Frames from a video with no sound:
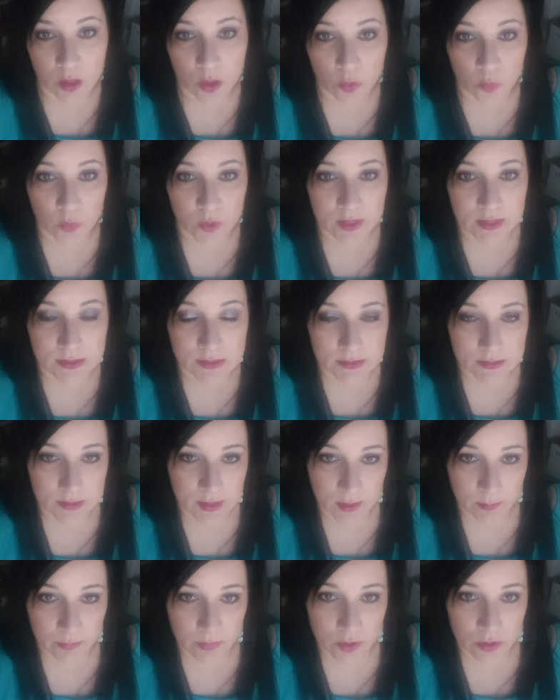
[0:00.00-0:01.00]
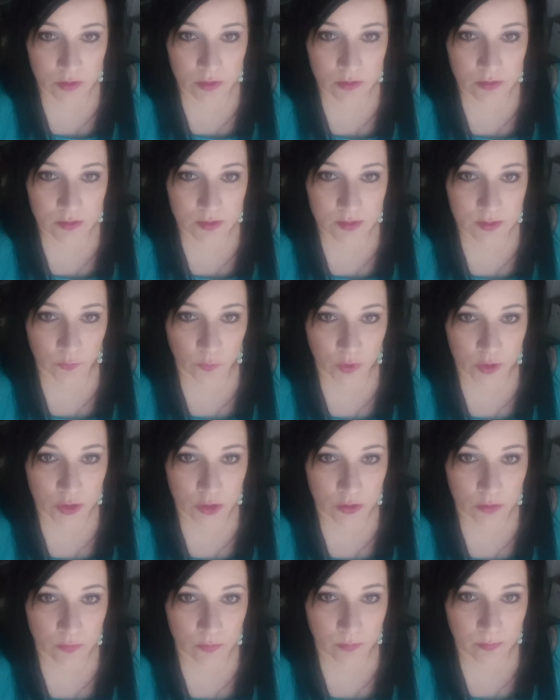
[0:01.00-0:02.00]
With samples, when
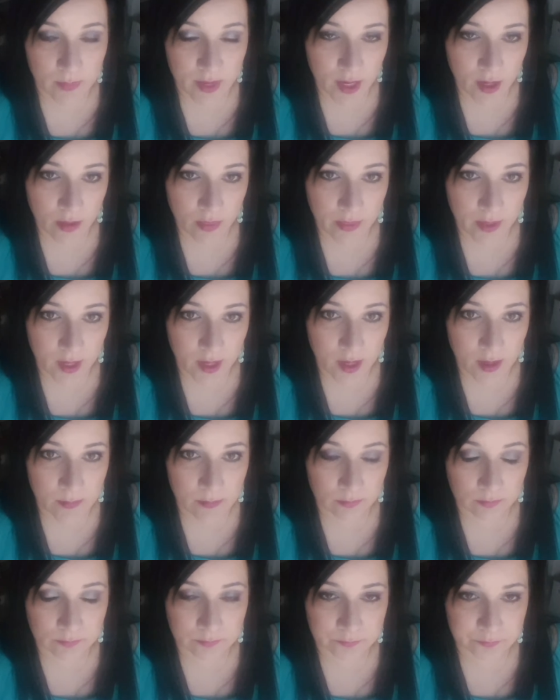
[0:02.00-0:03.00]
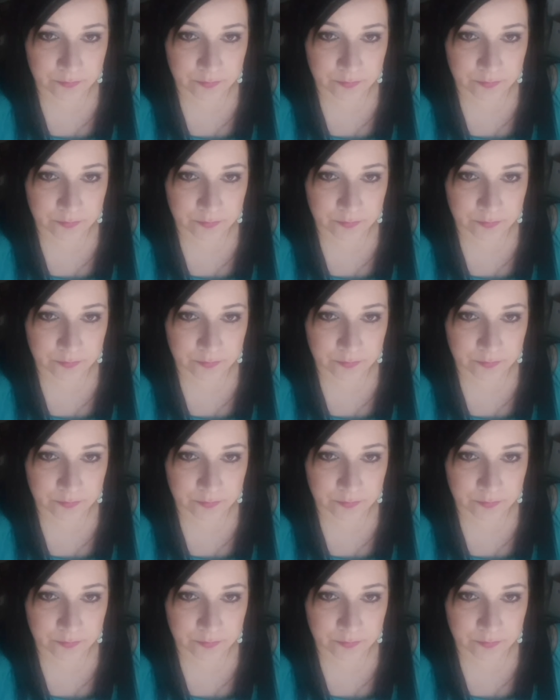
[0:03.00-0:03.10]
you mail them,